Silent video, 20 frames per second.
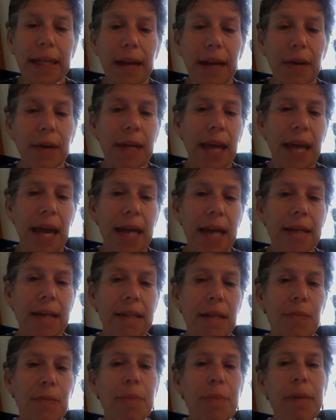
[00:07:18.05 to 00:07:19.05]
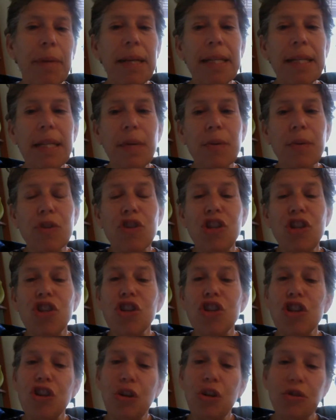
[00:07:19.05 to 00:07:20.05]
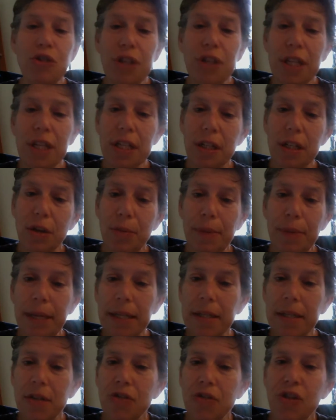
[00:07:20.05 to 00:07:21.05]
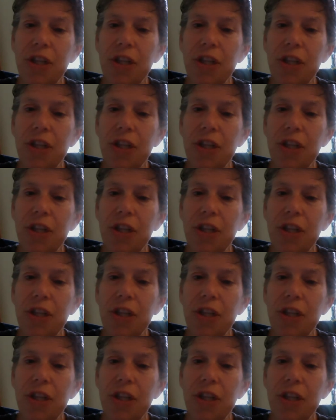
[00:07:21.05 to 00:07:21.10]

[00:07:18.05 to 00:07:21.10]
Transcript: Now, again, someone might say, well, she should know she has lupus, so